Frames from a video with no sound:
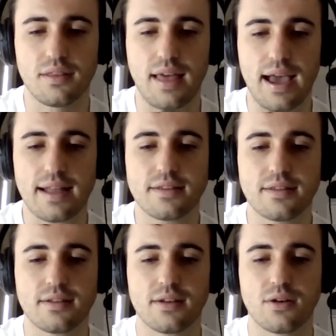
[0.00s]
that
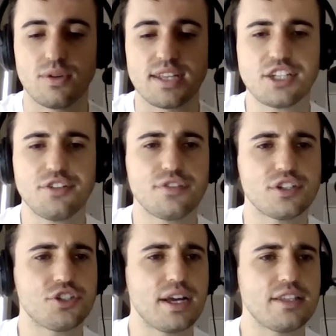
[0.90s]
was actually
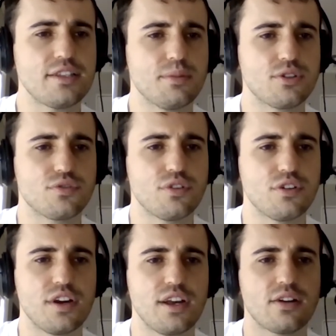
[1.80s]
frustrating because for a
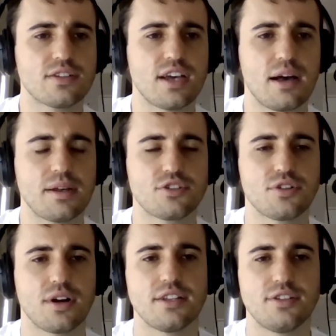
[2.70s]
very long time I was
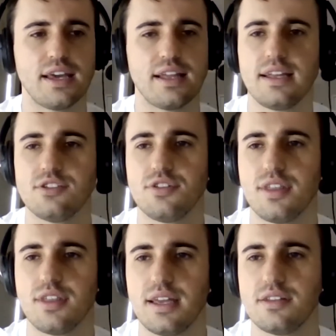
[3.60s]
trying to get
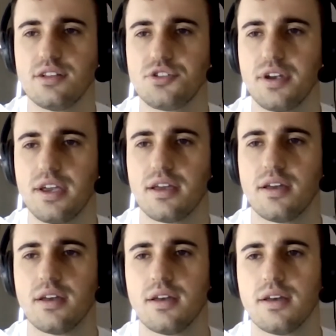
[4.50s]
into the industry.
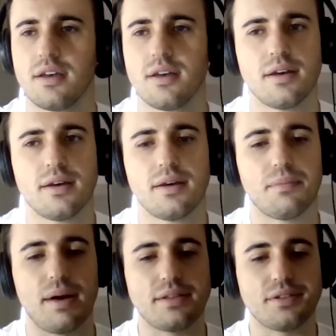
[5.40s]

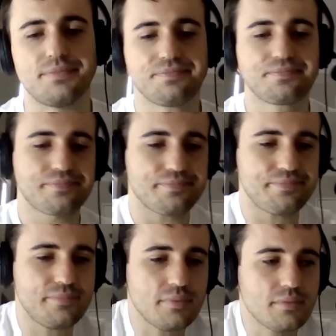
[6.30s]
But
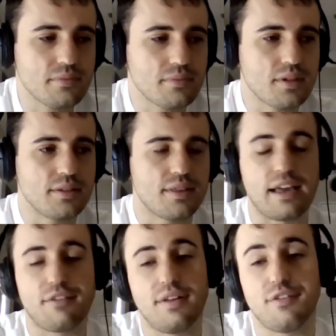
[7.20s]

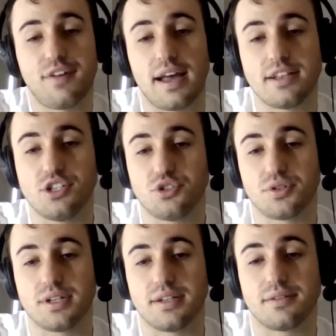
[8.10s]
thankfully the fans
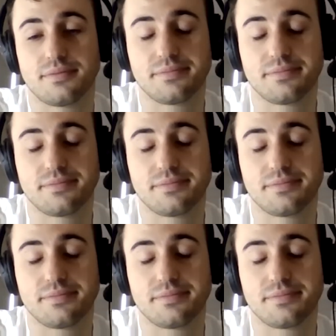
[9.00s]
enjoyed it.